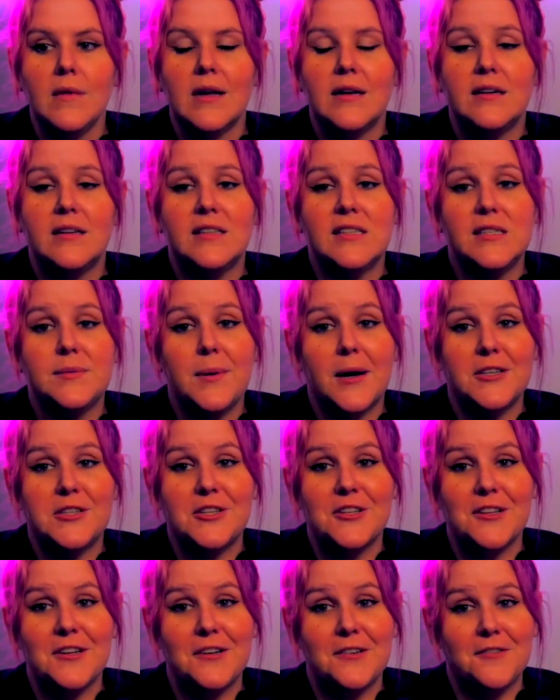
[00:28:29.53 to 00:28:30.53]

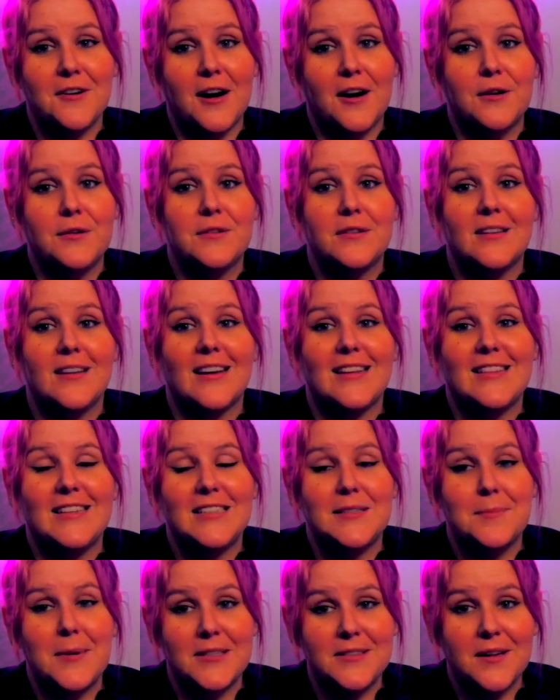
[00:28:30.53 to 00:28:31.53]
especially around like
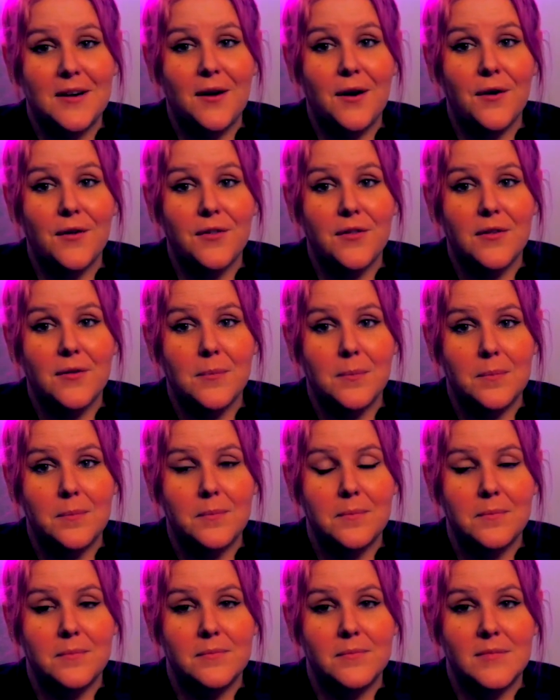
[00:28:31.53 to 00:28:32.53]
these mental health
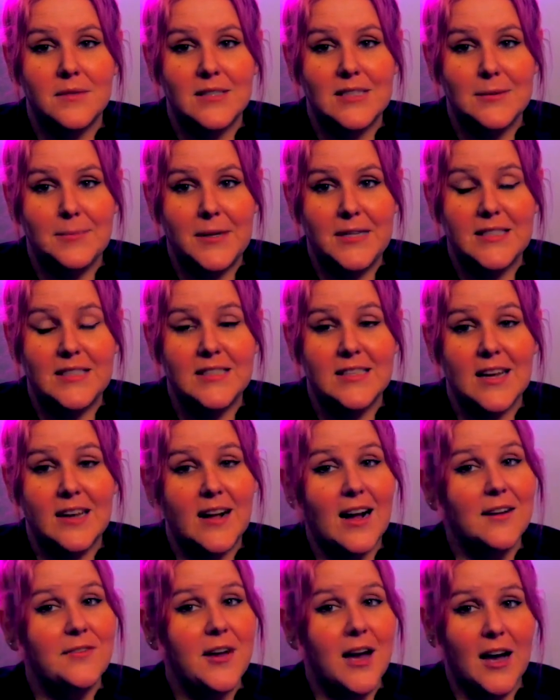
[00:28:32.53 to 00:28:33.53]
spaces, like,
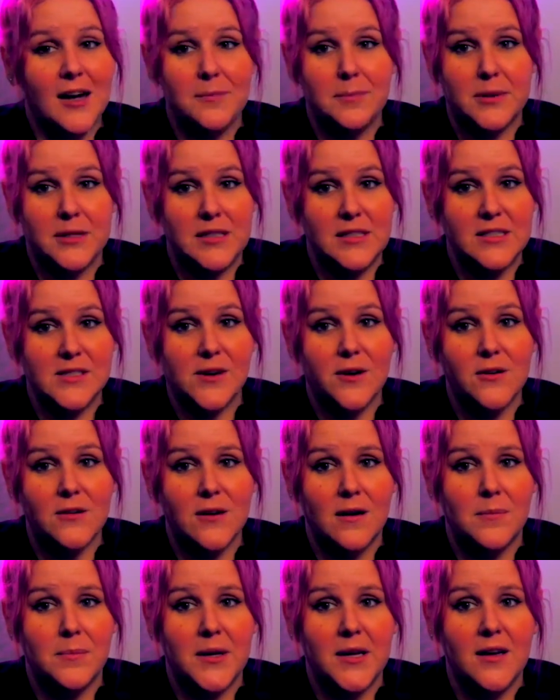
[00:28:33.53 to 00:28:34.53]
I've had police called
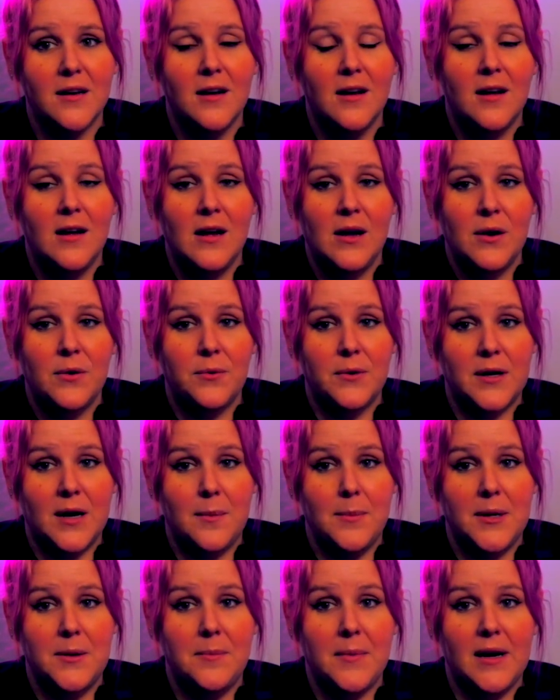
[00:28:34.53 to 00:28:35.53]
on me when
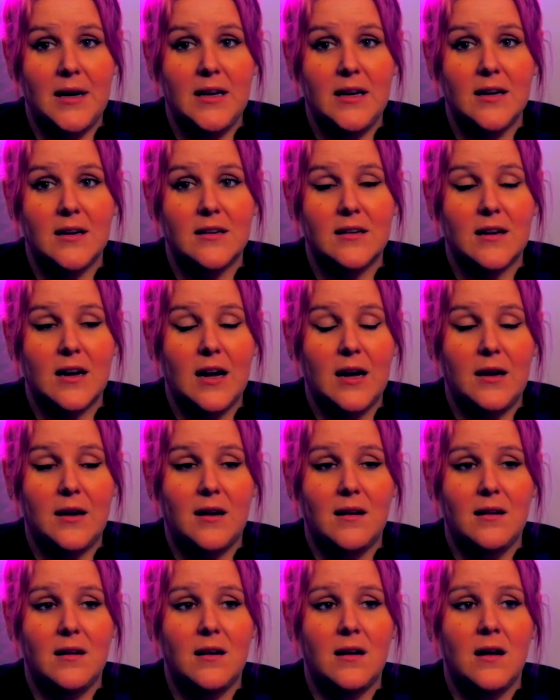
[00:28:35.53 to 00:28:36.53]
I'm in mania,
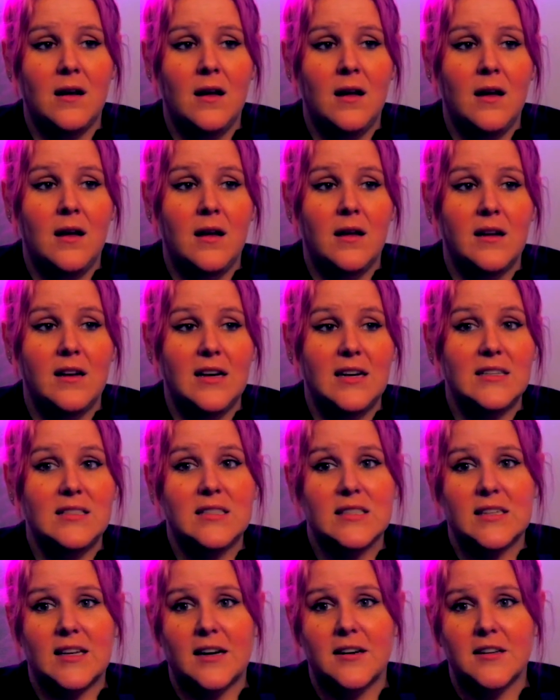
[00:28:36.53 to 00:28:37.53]
and it's
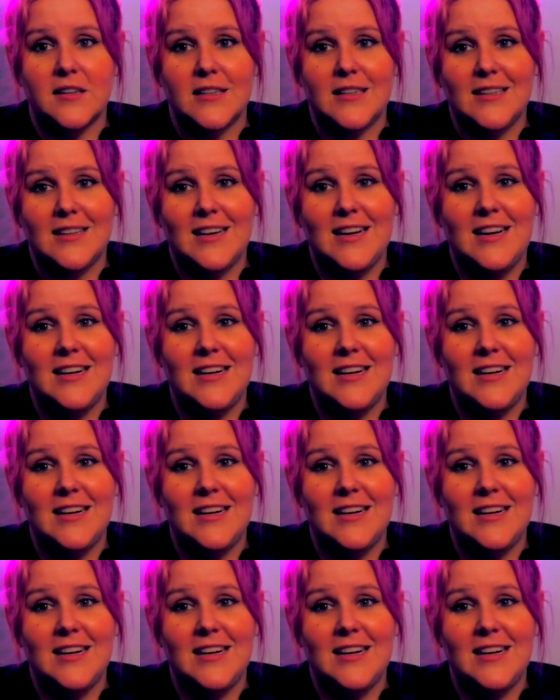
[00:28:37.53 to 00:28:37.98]
scary.